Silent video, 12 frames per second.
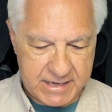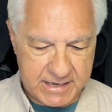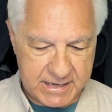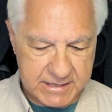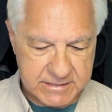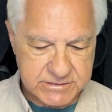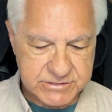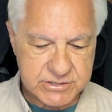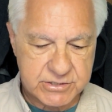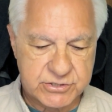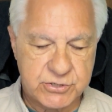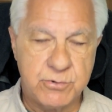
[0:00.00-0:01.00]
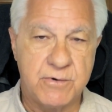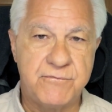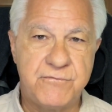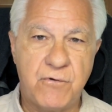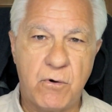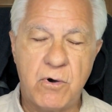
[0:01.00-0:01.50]
is to
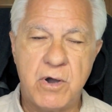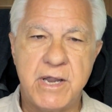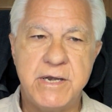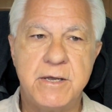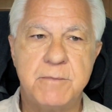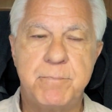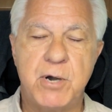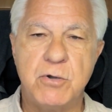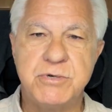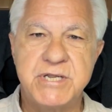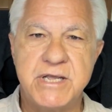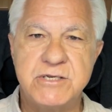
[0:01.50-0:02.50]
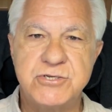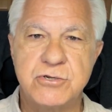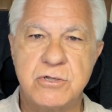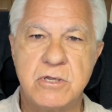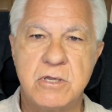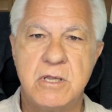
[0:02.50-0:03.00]
avoid
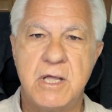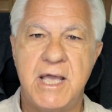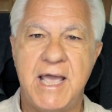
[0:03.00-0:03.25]
potential